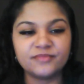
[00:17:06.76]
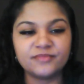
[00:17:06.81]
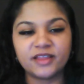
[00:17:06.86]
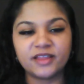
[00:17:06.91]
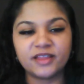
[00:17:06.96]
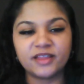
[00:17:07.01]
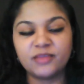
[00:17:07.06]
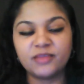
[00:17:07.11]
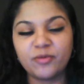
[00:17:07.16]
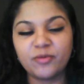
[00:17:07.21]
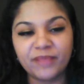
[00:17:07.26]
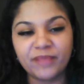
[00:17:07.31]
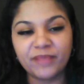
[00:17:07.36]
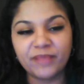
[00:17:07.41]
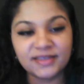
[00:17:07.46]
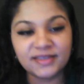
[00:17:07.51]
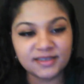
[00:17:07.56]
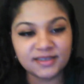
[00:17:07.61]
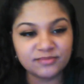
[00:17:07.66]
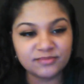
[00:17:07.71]
like the
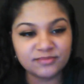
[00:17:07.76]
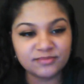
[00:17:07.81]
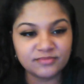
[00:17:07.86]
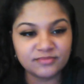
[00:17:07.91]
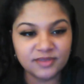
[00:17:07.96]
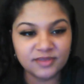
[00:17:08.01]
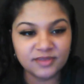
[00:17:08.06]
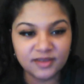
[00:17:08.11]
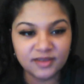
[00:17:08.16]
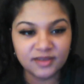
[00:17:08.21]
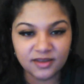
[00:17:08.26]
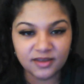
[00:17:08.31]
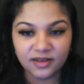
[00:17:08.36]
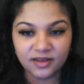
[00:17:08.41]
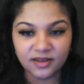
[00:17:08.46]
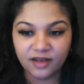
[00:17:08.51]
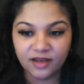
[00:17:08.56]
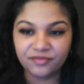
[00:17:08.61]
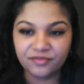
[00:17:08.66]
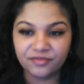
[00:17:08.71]
momentum
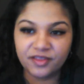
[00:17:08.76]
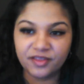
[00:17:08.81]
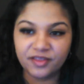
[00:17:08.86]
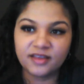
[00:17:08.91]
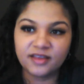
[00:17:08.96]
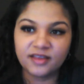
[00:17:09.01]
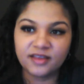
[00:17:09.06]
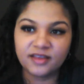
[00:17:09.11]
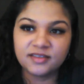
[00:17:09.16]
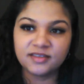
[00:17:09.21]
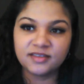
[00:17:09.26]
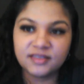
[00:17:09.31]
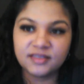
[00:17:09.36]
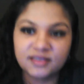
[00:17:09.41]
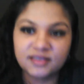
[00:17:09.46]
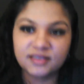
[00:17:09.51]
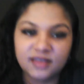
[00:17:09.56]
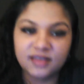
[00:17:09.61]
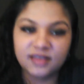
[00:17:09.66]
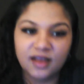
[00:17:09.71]
of
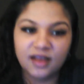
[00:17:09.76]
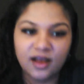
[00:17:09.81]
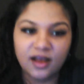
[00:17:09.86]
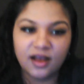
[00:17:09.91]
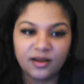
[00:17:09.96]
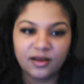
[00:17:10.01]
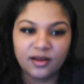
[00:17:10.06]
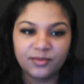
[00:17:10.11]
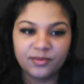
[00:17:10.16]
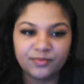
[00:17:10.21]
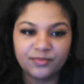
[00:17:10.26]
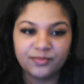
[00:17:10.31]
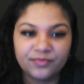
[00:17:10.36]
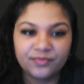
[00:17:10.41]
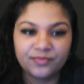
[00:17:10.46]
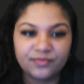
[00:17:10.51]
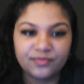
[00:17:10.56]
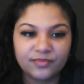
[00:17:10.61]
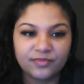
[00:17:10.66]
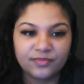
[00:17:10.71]
things.
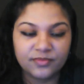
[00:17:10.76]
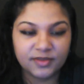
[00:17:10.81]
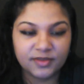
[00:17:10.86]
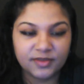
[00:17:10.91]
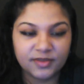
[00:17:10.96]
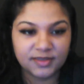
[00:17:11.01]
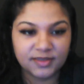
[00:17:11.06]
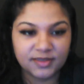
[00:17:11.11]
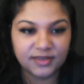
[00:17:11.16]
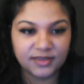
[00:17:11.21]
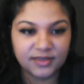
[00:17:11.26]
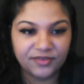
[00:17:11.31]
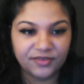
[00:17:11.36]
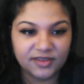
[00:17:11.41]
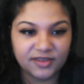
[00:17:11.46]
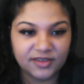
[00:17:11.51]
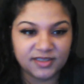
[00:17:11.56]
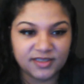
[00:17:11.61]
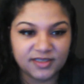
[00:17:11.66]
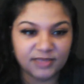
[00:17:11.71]
Let's see if
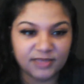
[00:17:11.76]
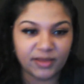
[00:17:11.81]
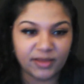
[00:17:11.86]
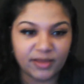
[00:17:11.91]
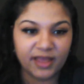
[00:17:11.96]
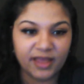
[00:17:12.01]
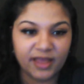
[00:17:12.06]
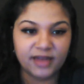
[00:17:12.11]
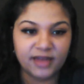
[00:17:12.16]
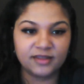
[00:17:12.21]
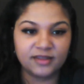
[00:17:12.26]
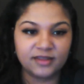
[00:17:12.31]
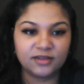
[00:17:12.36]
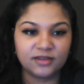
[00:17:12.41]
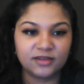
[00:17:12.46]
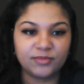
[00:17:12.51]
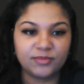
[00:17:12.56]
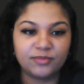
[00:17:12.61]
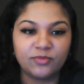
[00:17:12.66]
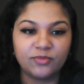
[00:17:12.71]
you can see my head a
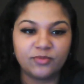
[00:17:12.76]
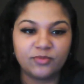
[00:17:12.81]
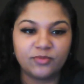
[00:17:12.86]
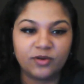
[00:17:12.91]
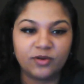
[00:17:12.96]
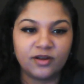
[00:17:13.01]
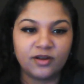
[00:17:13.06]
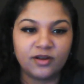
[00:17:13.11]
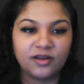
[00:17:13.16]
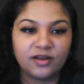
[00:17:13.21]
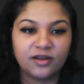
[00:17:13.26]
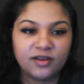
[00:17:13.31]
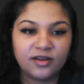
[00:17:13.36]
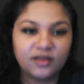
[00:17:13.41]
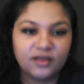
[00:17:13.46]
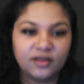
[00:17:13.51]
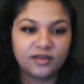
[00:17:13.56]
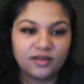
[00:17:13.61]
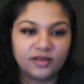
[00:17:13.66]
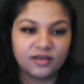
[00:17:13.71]
little bit more.
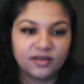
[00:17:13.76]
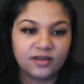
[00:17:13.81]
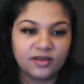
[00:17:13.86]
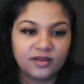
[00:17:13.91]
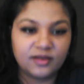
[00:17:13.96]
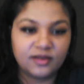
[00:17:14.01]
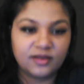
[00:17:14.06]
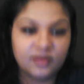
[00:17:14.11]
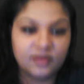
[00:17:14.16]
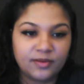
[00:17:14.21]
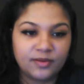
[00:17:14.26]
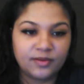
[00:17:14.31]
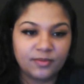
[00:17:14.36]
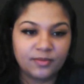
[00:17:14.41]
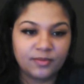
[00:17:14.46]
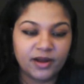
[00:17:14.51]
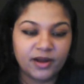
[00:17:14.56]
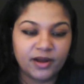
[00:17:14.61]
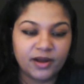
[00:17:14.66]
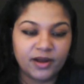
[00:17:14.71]

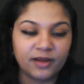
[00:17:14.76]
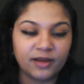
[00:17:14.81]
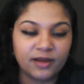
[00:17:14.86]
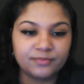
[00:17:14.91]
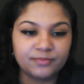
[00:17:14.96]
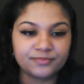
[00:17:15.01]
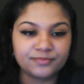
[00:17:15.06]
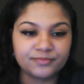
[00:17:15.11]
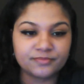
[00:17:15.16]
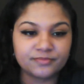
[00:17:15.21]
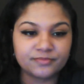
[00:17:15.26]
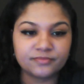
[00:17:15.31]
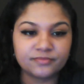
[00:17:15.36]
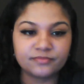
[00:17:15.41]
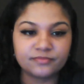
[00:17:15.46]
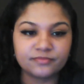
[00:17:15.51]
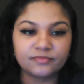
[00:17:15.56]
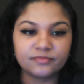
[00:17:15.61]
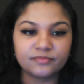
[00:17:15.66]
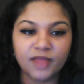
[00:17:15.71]
But
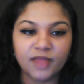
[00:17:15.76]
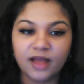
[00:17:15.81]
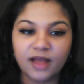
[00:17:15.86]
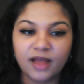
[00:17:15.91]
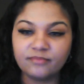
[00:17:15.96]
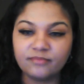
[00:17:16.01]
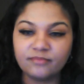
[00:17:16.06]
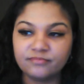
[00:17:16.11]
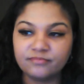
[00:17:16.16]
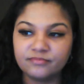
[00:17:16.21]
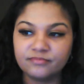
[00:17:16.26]
yeah,